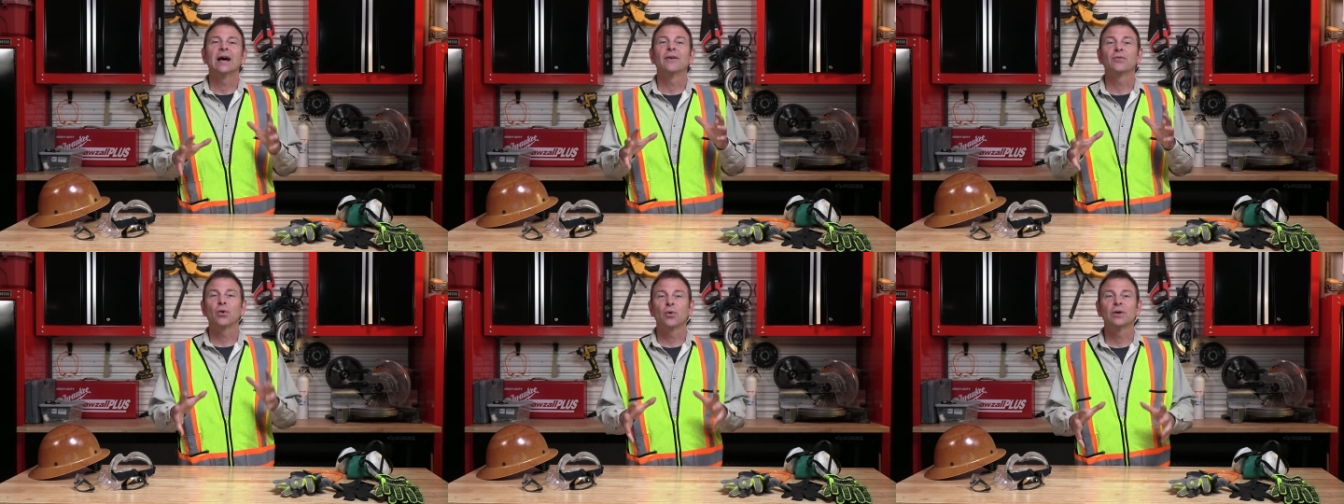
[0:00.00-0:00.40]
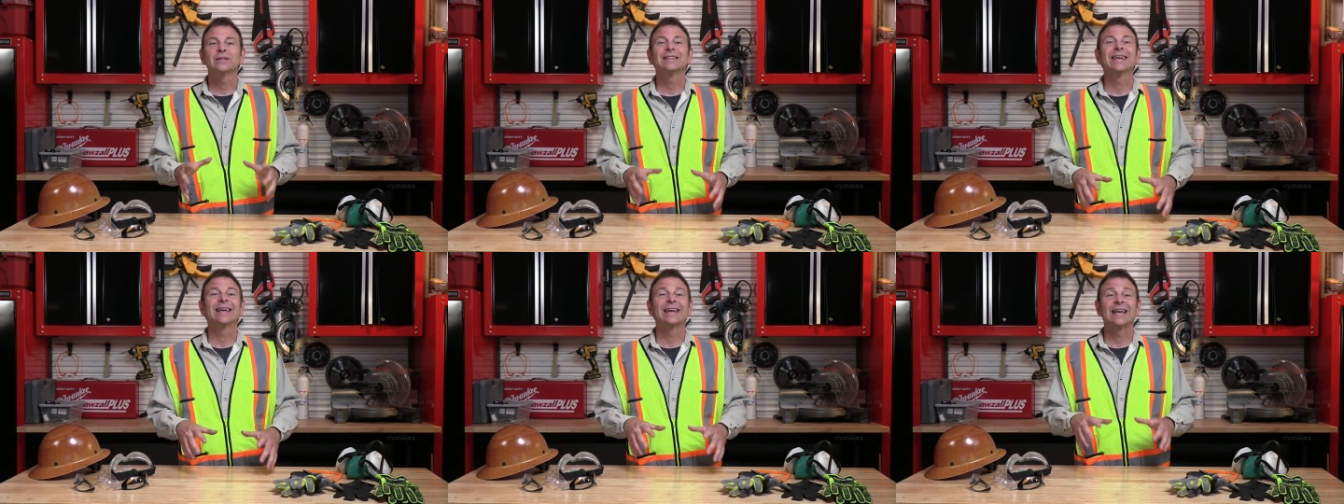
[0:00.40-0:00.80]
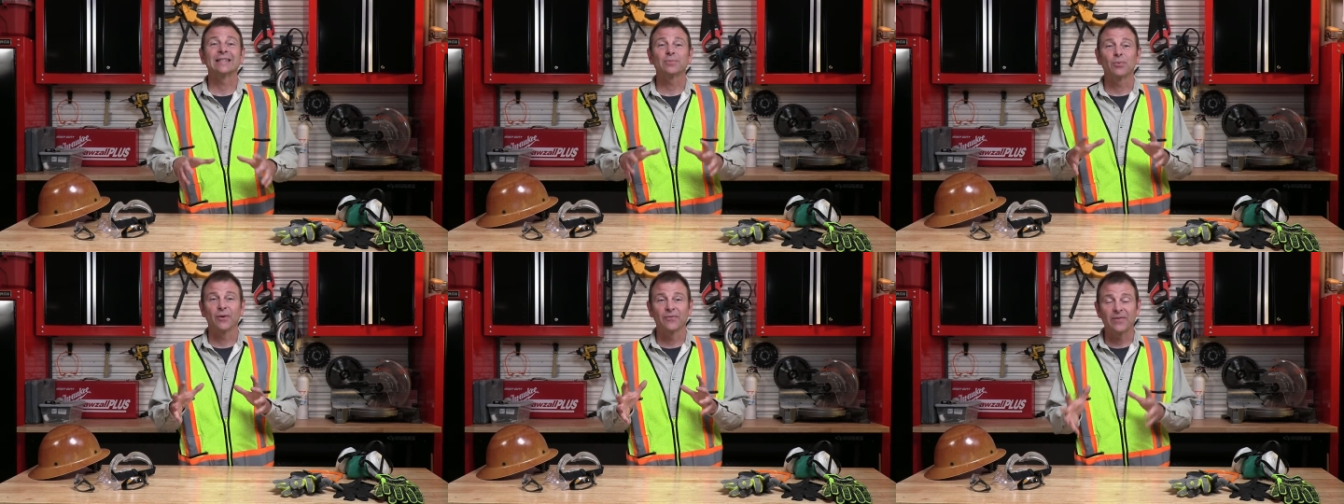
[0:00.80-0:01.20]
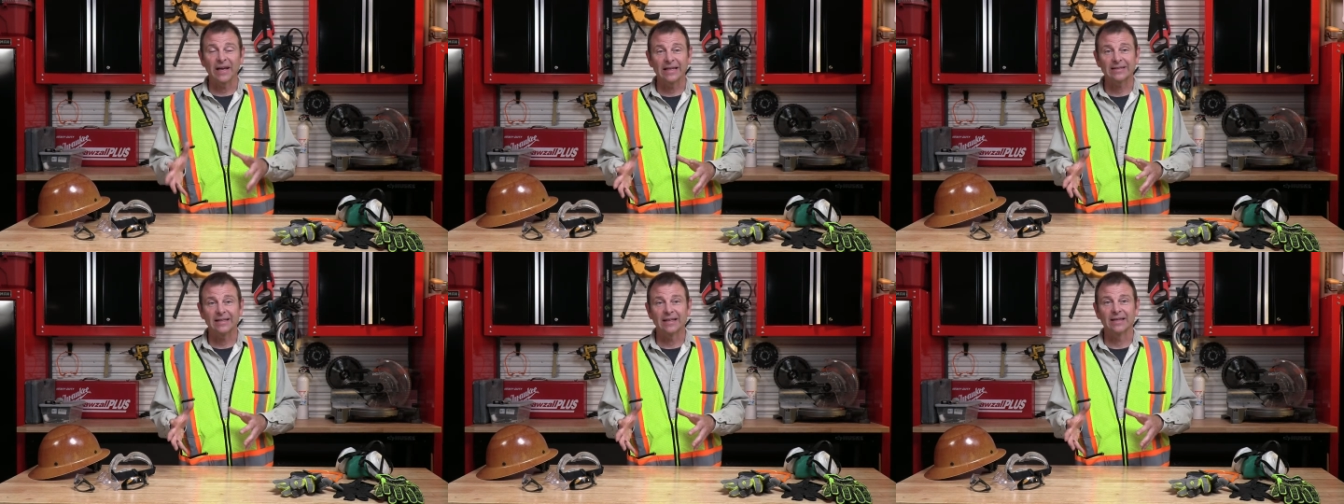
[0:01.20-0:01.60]
Of course, it gets more
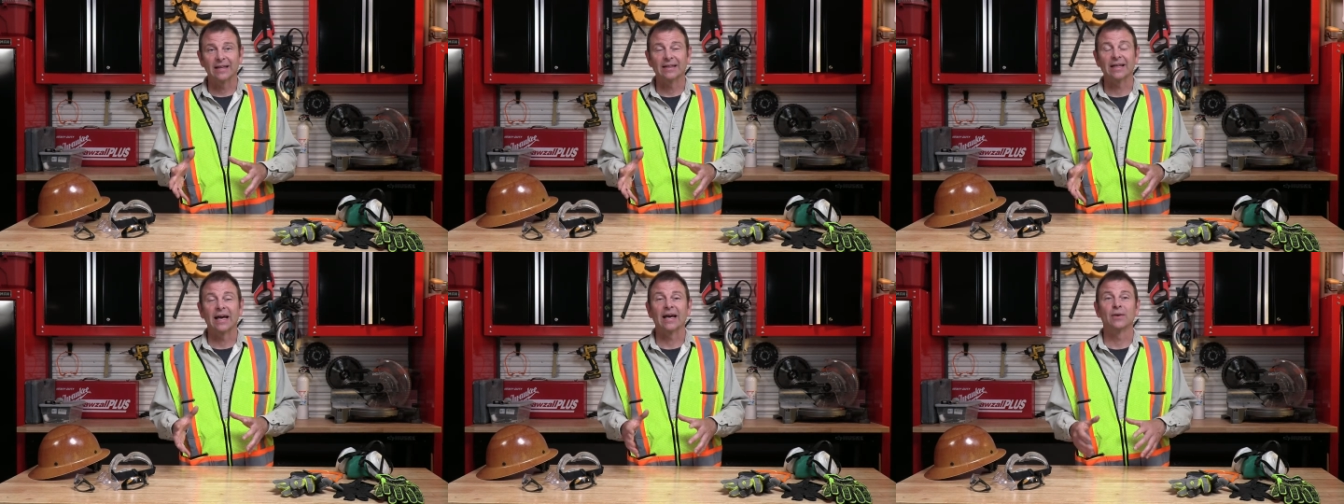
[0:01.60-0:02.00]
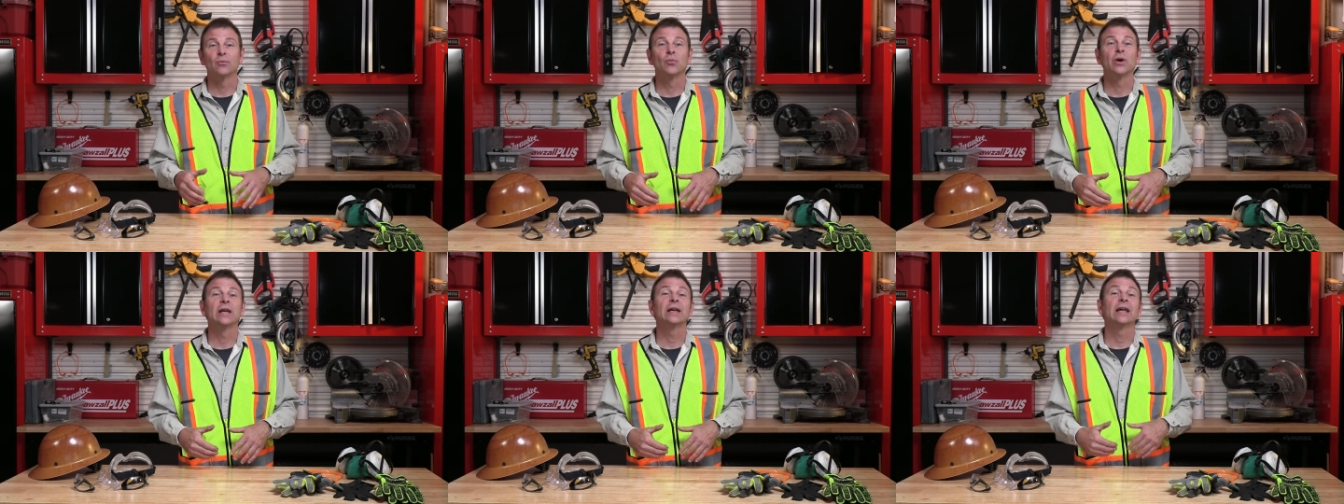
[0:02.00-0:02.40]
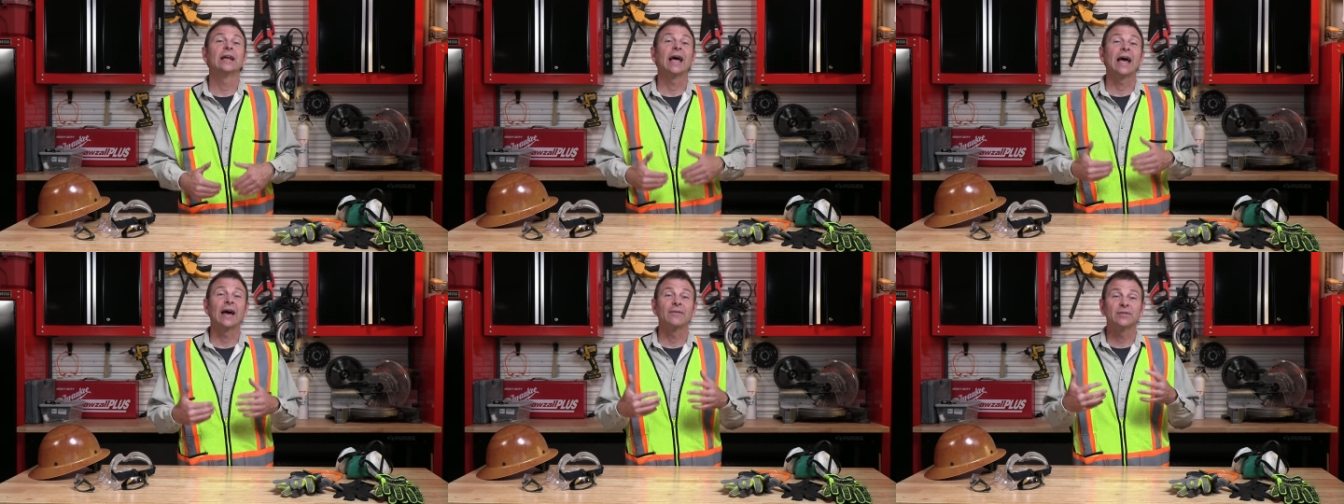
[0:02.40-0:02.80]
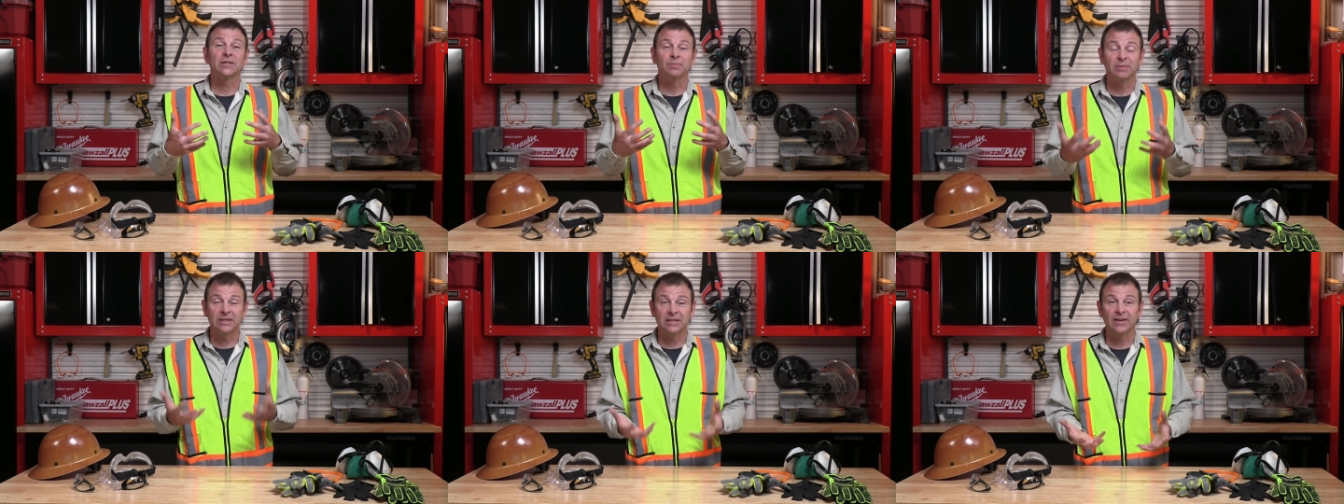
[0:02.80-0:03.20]
fancy than that. We can have
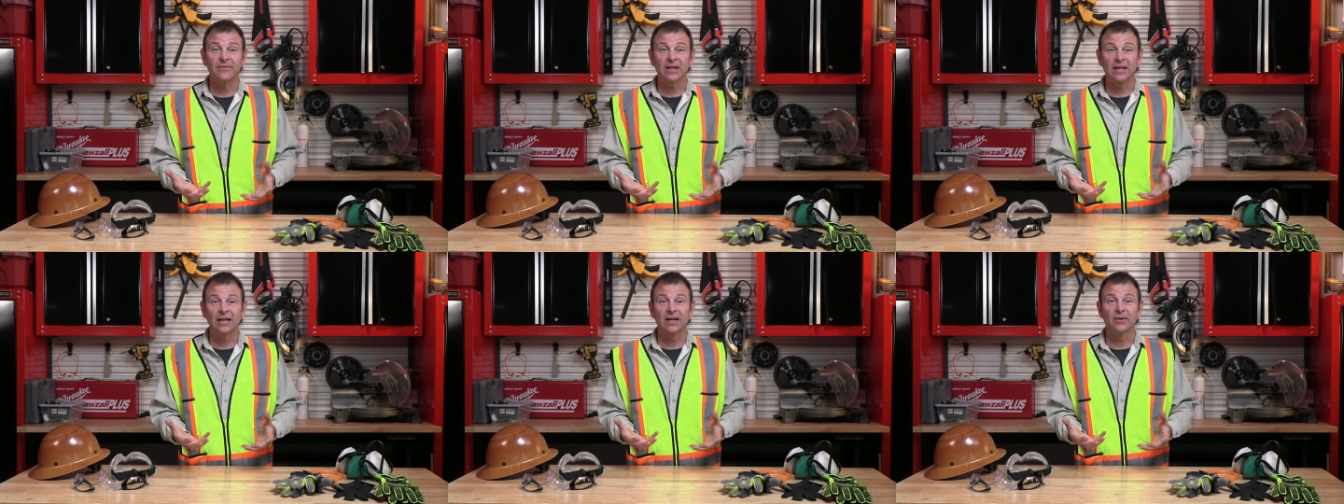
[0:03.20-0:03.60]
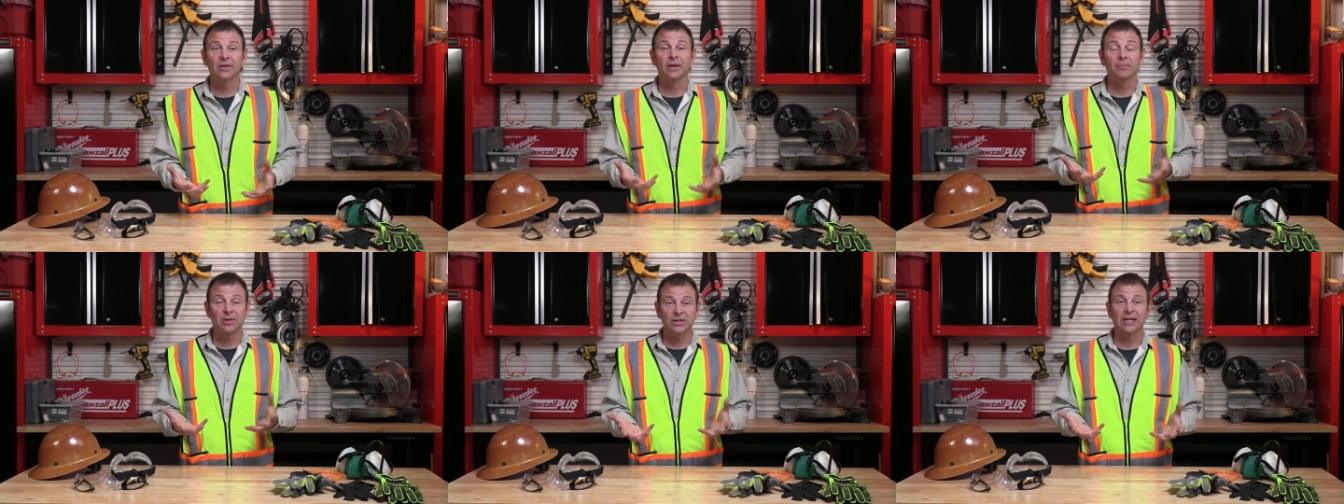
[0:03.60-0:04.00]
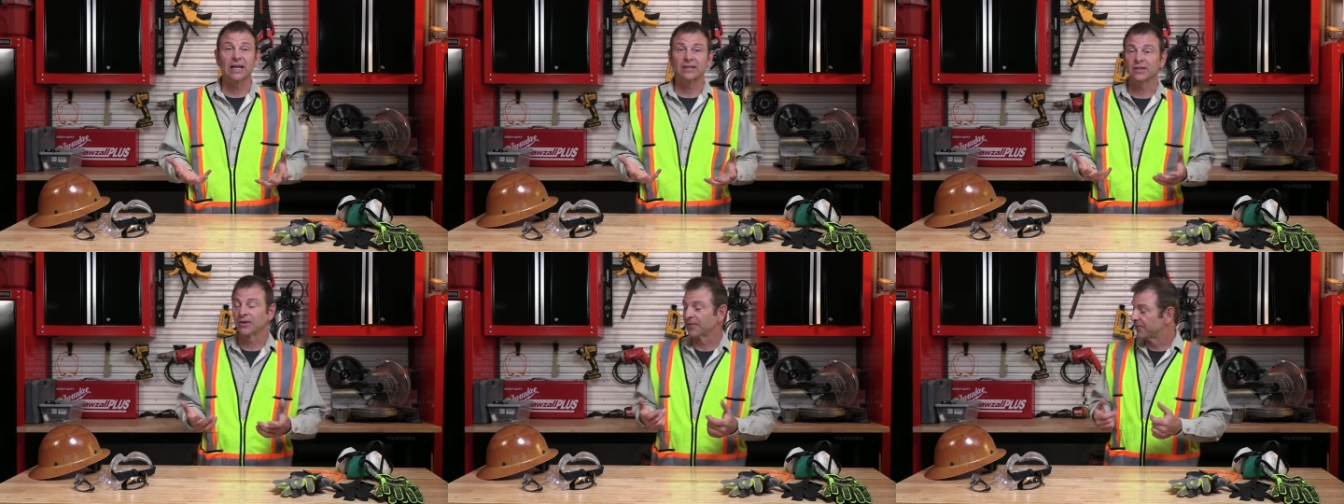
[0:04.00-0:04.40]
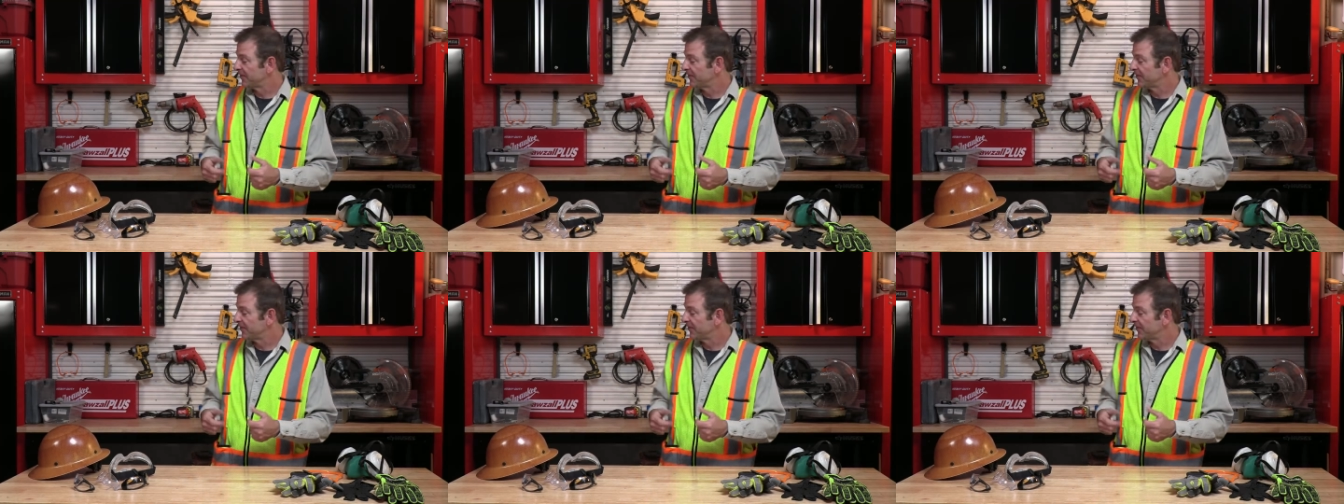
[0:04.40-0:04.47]
specific gear that protects our